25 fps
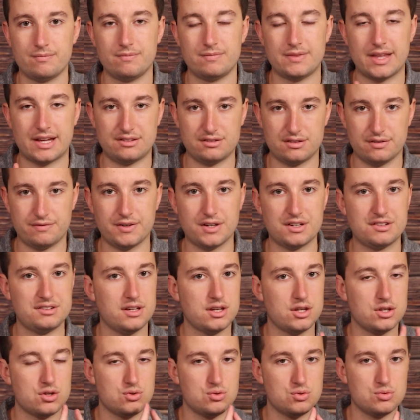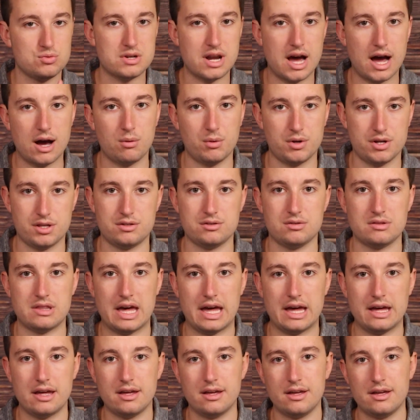That's the first thing. You do not want to do
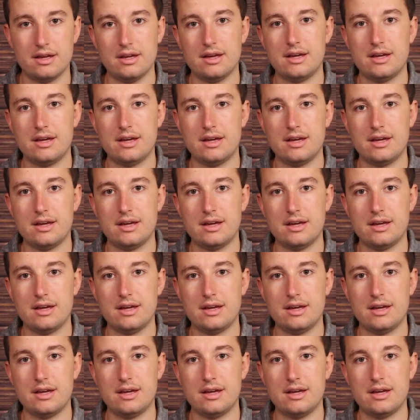that.